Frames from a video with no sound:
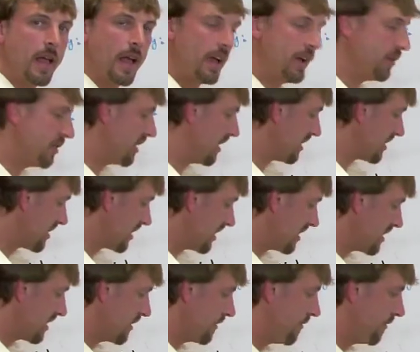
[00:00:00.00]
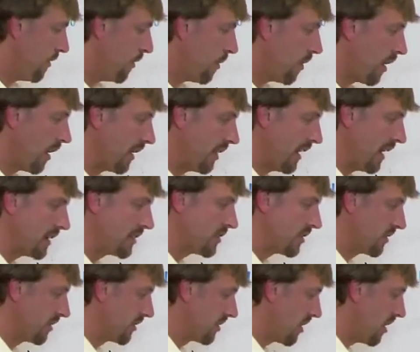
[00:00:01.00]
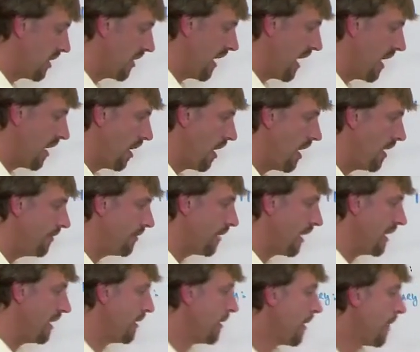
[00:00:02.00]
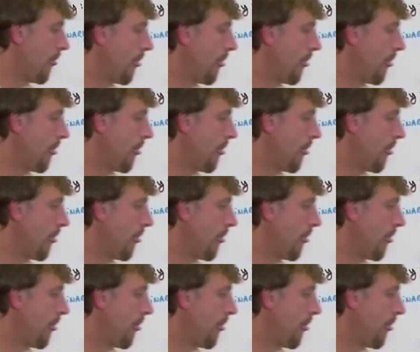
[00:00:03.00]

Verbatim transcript: I would get 64, and that turns all that off, right?